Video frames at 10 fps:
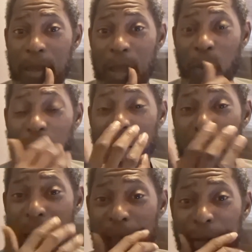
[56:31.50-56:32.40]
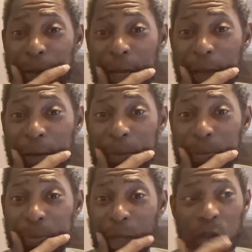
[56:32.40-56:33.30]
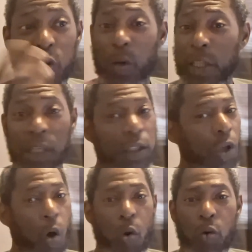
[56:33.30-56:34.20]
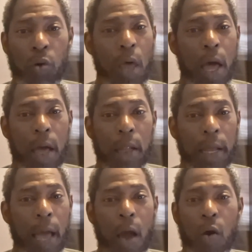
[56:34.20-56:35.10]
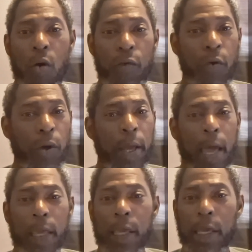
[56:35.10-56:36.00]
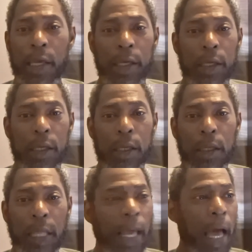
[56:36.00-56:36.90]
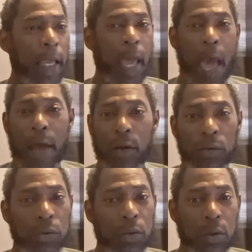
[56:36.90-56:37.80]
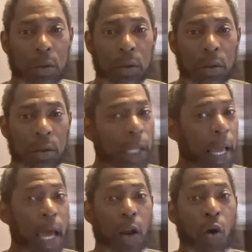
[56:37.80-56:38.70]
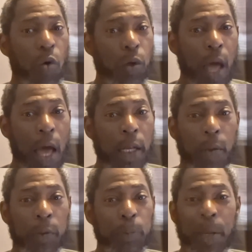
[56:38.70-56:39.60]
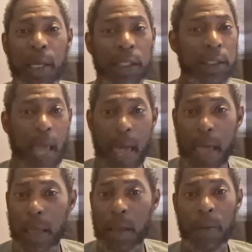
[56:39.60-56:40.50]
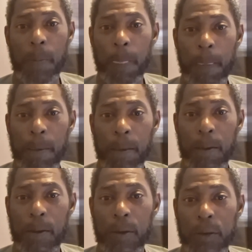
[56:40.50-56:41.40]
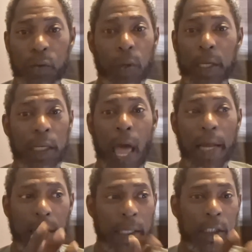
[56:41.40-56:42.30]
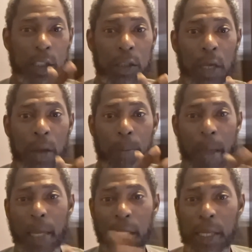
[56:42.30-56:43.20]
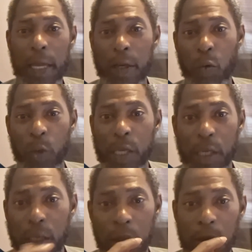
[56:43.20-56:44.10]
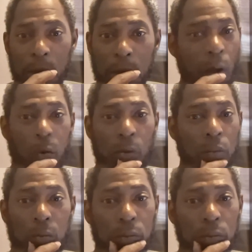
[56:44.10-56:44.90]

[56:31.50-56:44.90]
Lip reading: And when they made it there, cause you know it's a whole lot. They got old folk, they got kids, they got cattle. They had a whole lot. They was being attacked. So it ain't like they just made it there in a week. No.